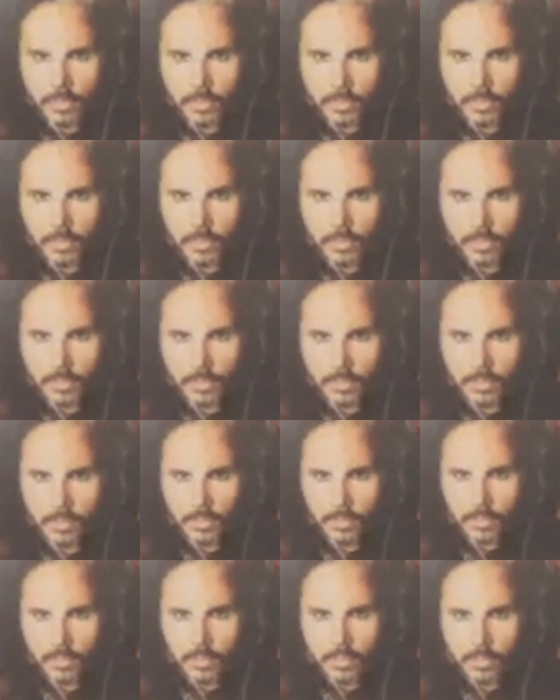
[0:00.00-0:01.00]

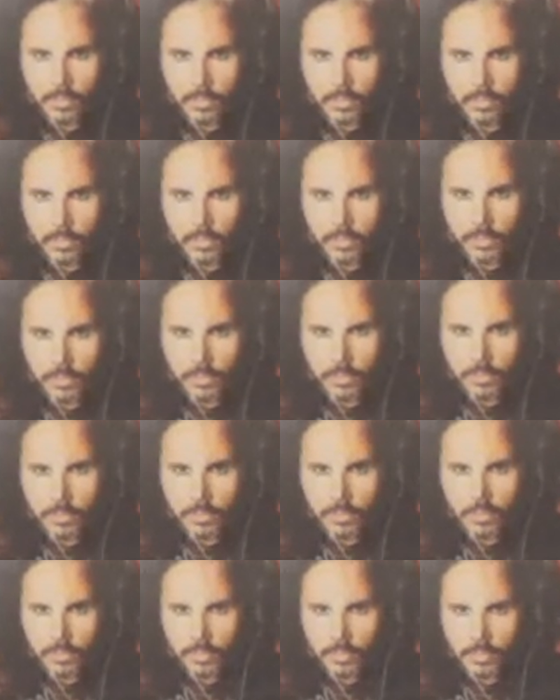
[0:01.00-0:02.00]

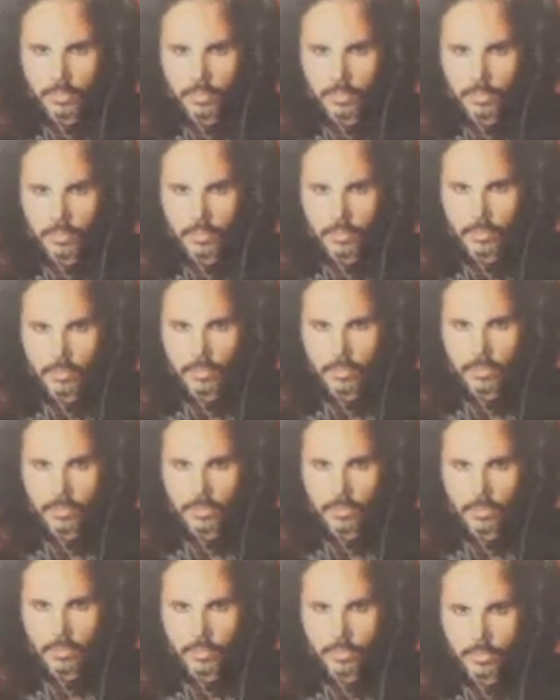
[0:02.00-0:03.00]

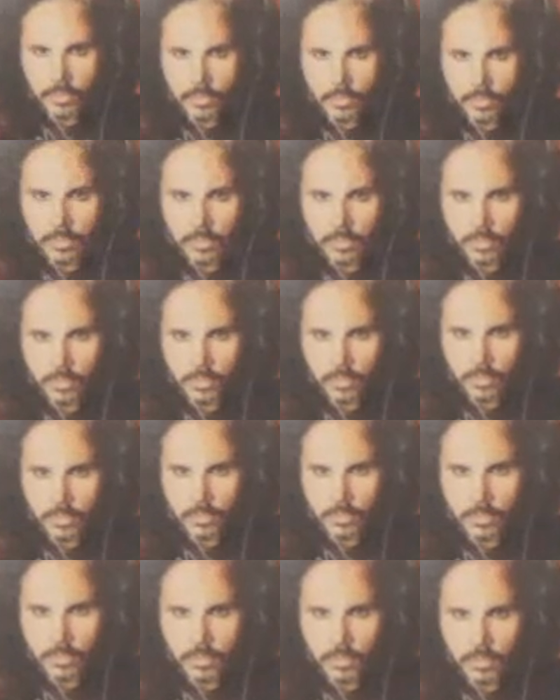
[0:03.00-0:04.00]

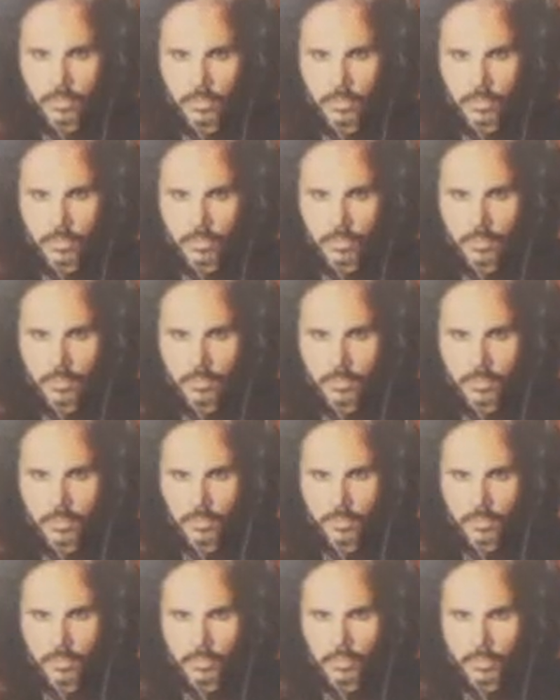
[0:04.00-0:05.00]

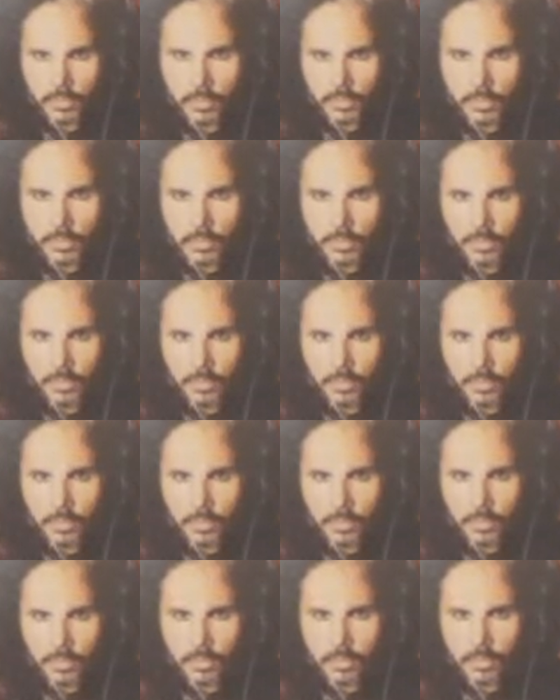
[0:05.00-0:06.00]

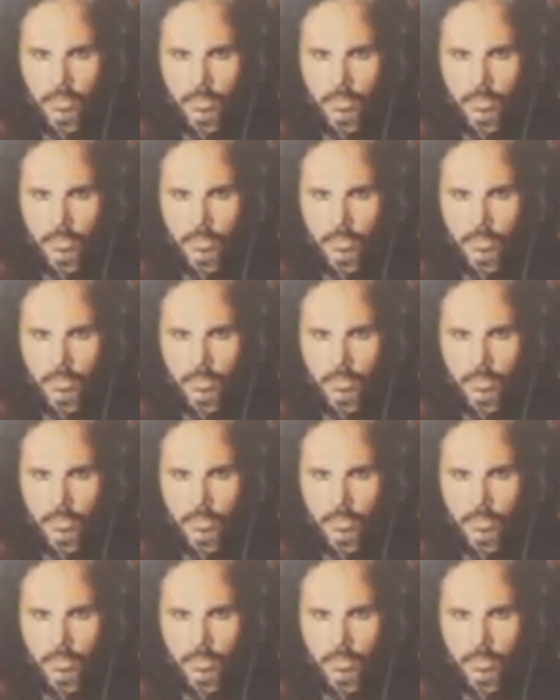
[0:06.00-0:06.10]
[no speech]